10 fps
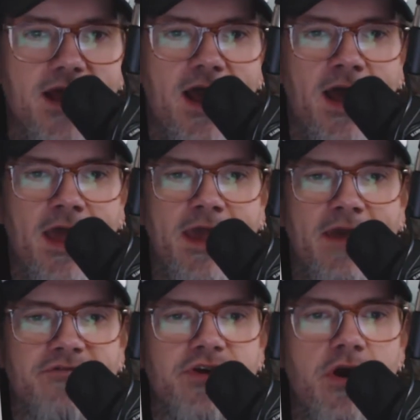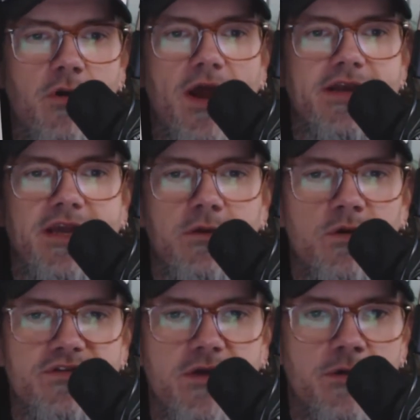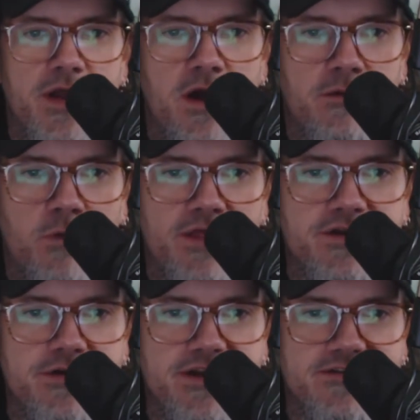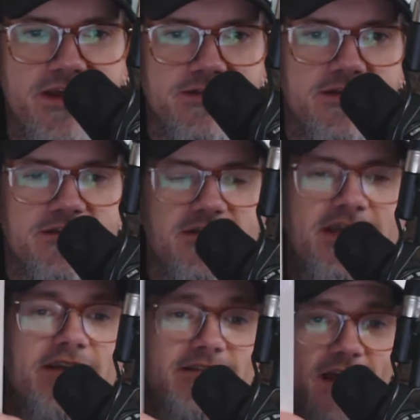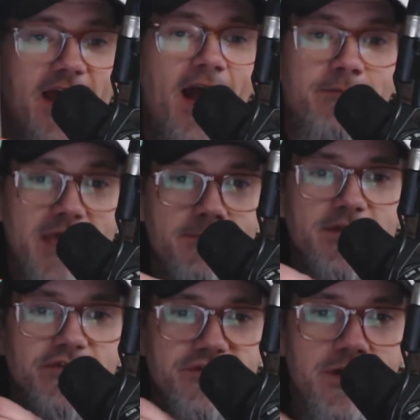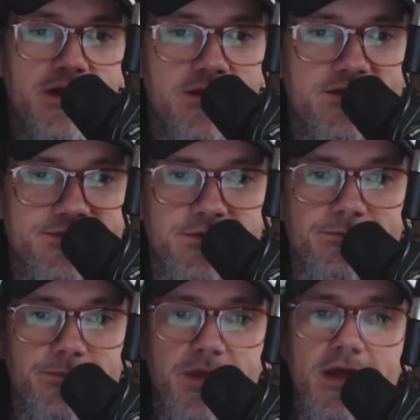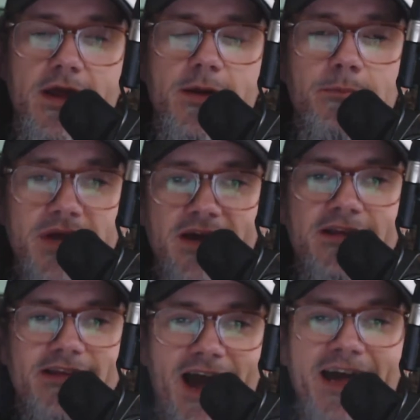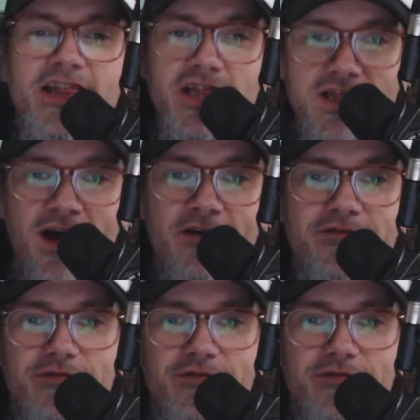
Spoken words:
I have no idea what's going on and why the critics hate this. Yes, I'm keeping the shrink on this one because I love